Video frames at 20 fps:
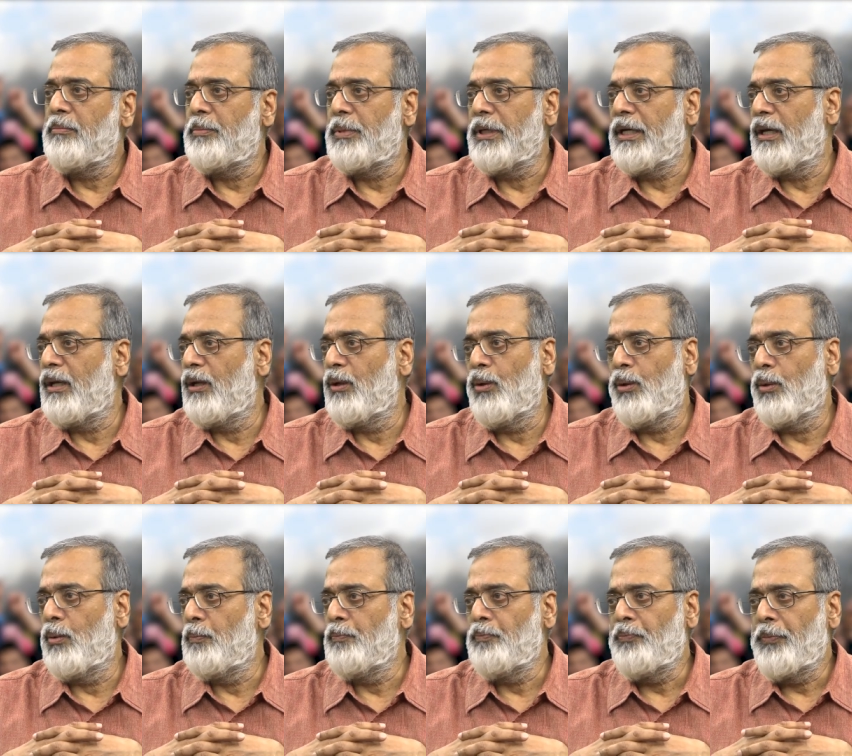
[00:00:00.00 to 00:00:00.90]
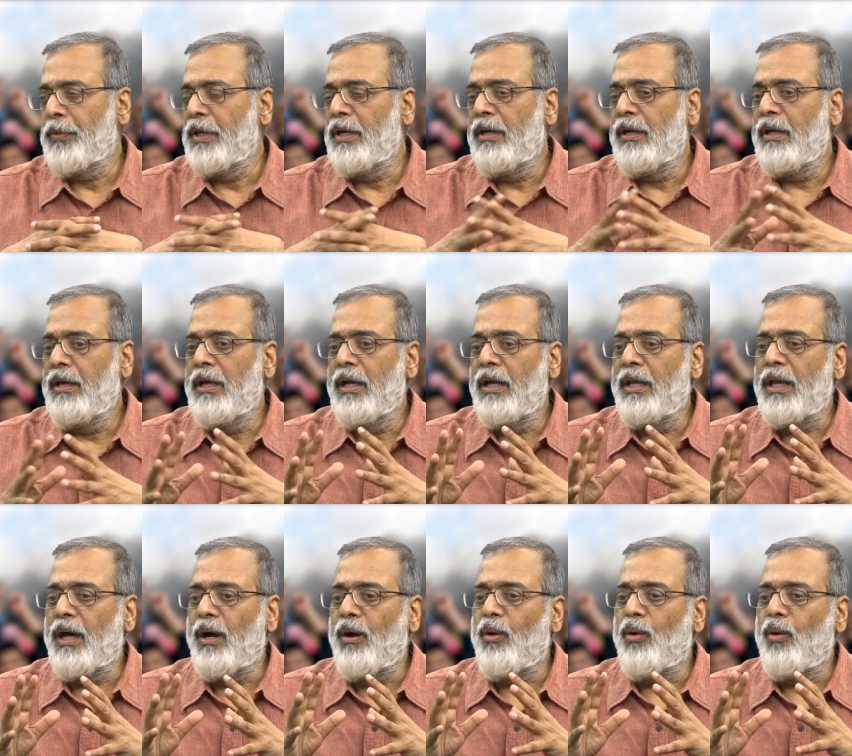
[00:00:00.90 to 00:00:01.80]
PLO.
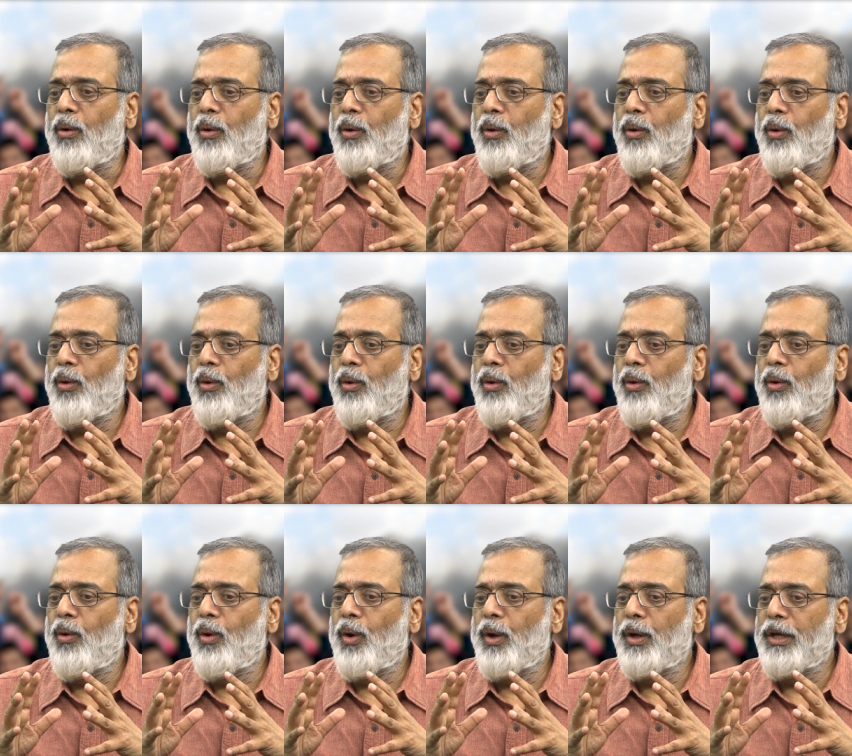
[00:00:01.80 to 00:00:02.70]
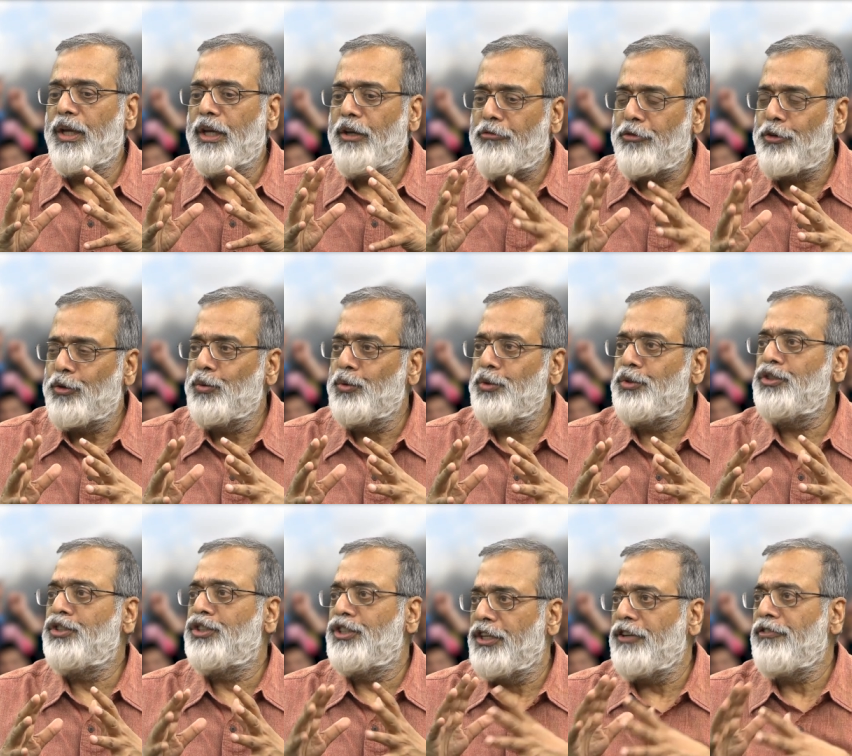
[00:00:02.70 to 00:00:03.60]
Now, if you
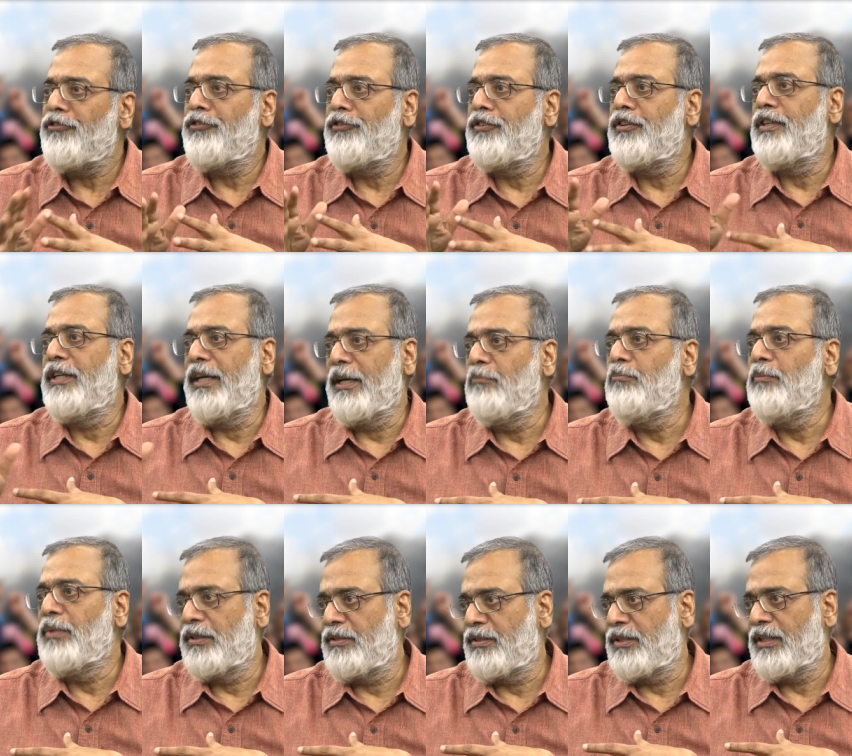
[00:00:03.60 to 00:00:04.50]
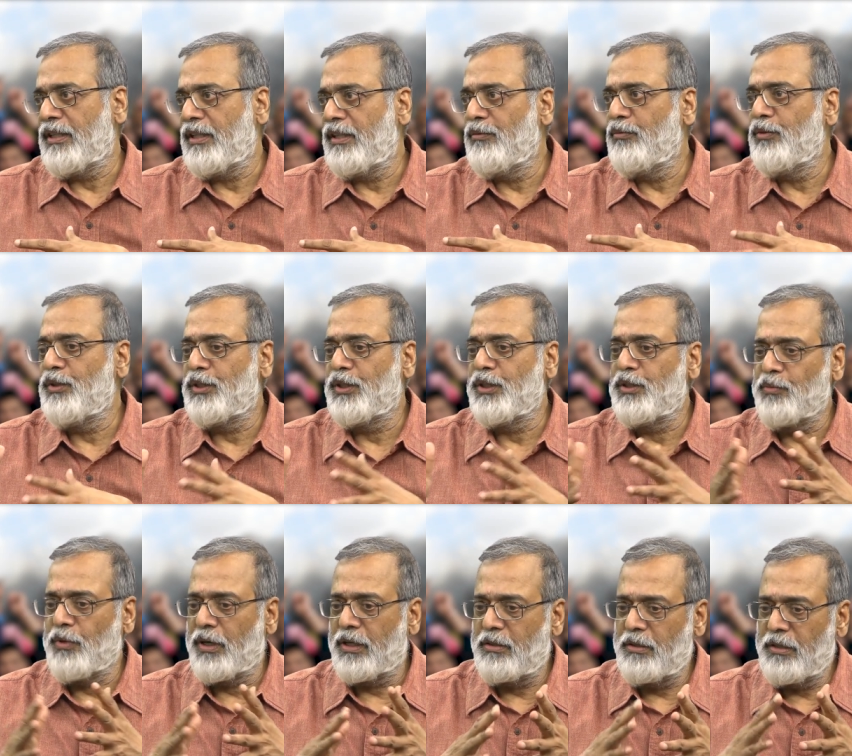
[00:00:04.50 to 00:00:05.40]
shift the embassy, which is
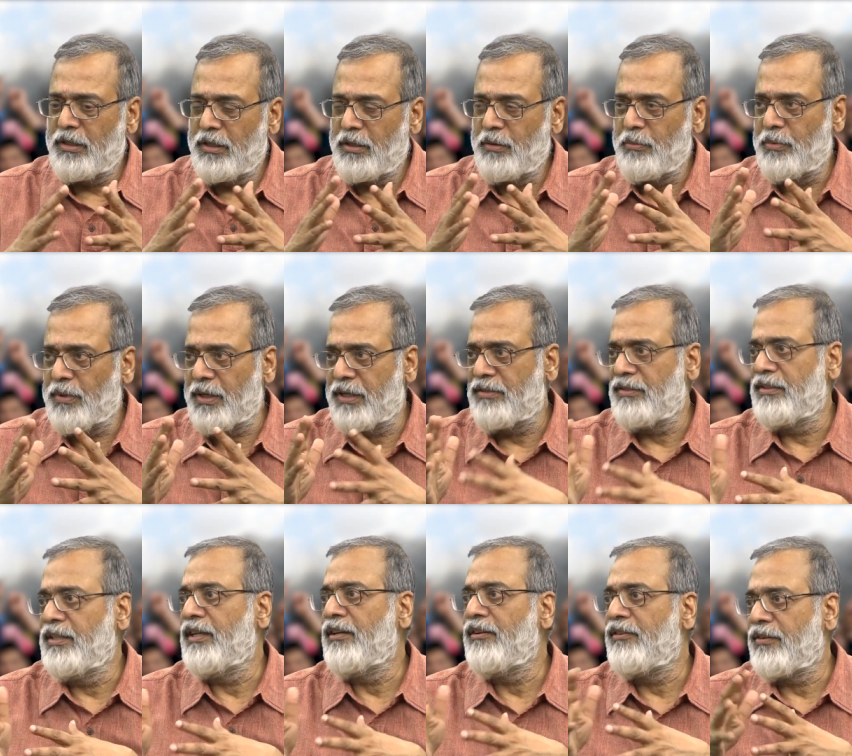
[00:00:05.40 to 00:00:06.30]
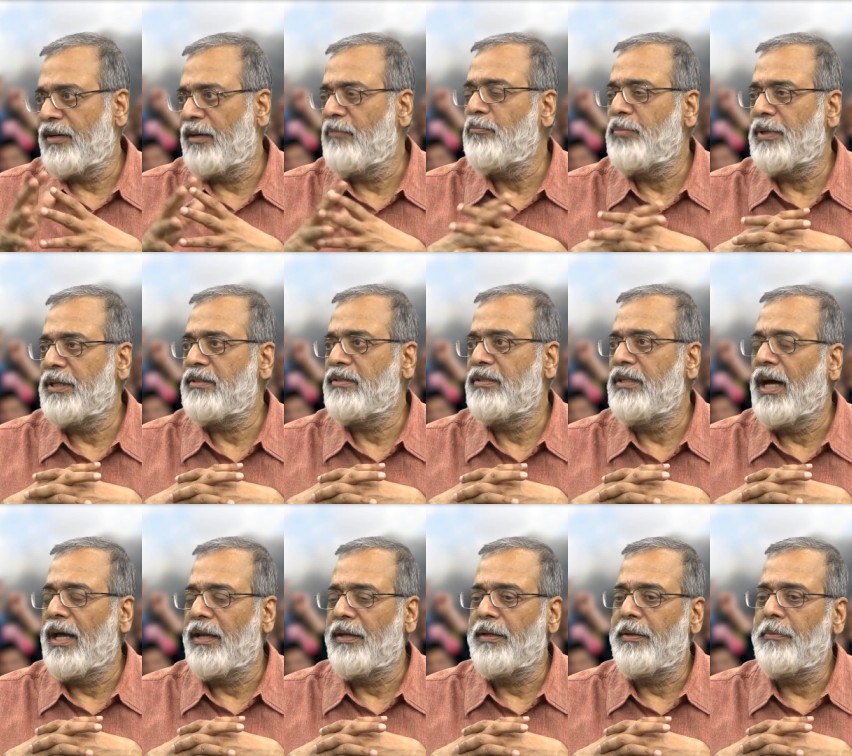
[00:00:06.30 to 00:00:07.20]
what President Trump has
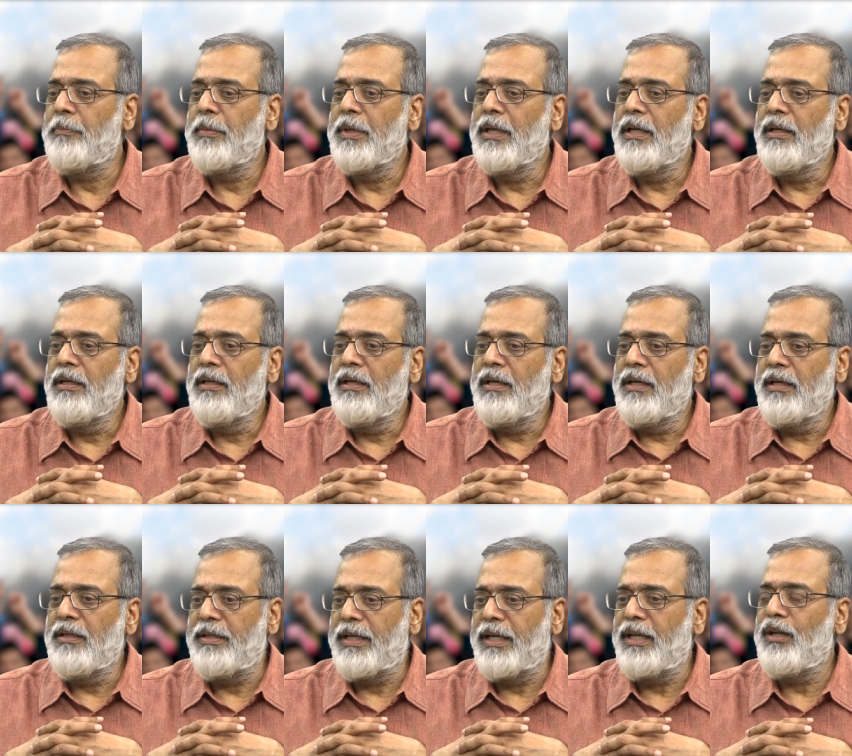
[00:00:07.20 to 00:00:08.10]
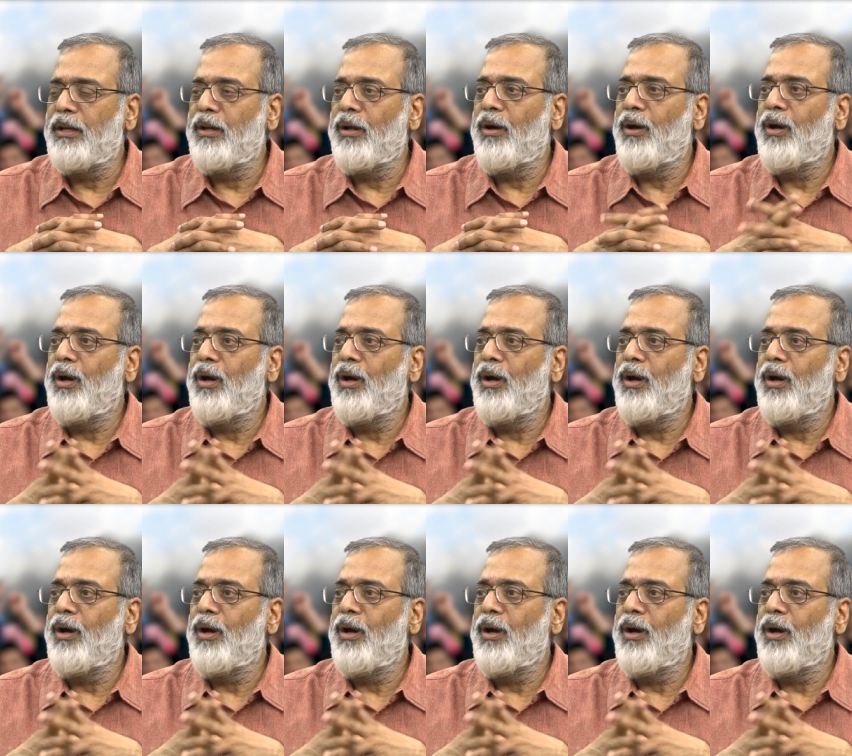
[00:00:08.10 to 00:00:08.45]
done, then